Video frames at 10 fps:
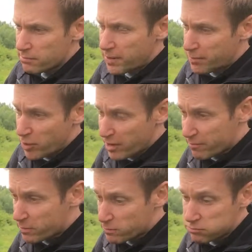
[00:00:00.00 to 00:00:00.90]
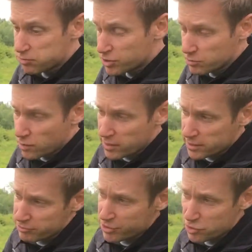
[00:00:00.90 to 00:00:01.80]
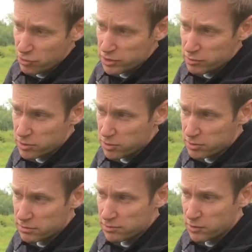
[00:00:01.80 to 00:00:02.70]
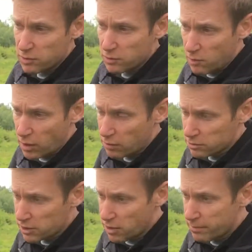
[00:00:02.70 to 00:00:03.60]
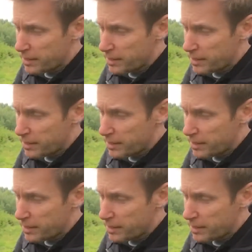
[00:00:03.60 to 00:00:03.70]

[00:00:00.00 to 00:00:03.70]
People here have been working to restore this woodland for quite a long time.